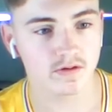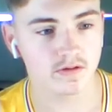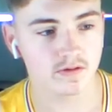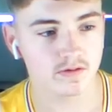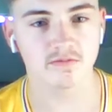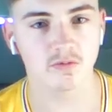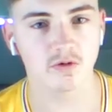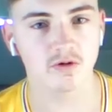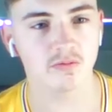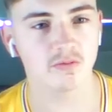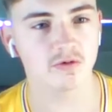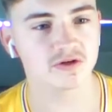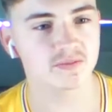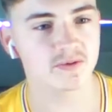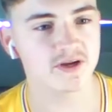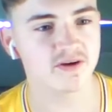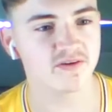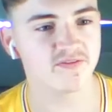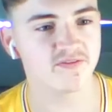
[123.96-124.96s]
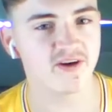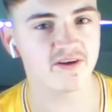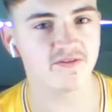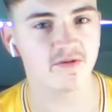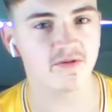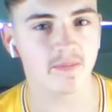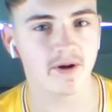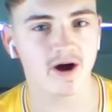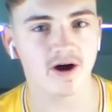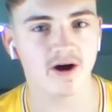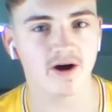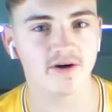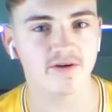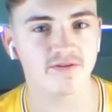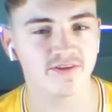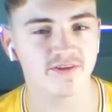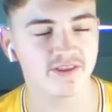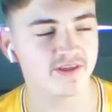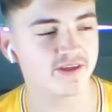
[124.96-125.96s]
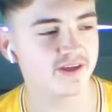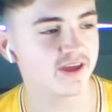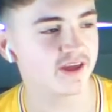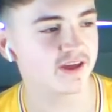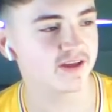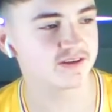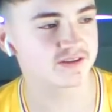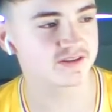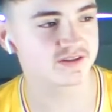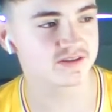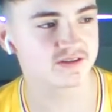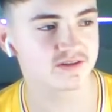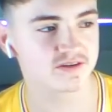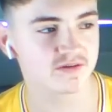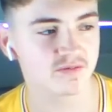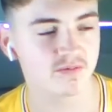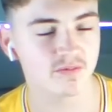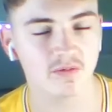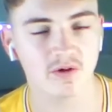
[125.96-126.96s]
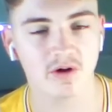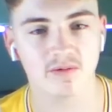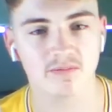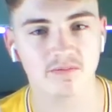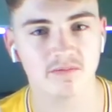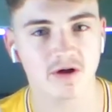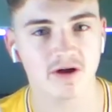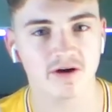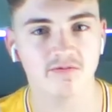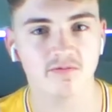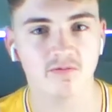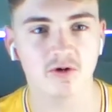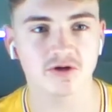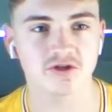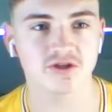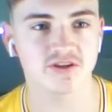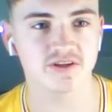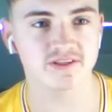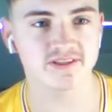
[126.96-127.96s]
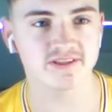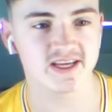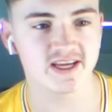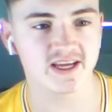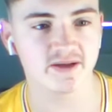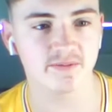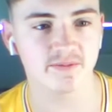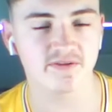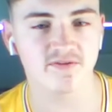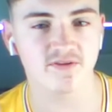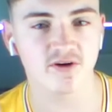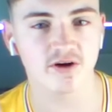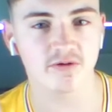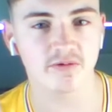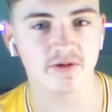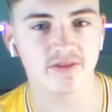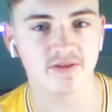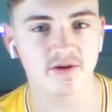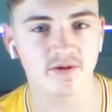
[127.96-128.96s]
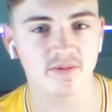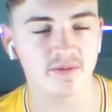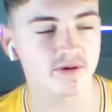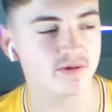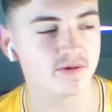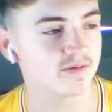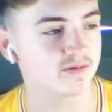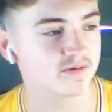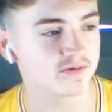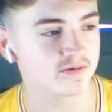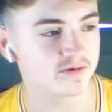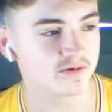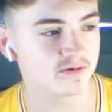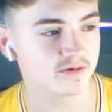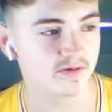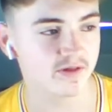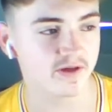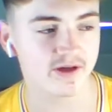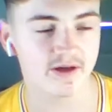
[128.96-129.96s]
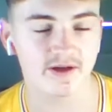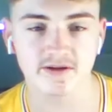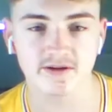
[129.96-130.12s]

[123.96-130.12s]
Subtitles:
What's been your favourite part over the years? What kind of watching the team and following them and all that?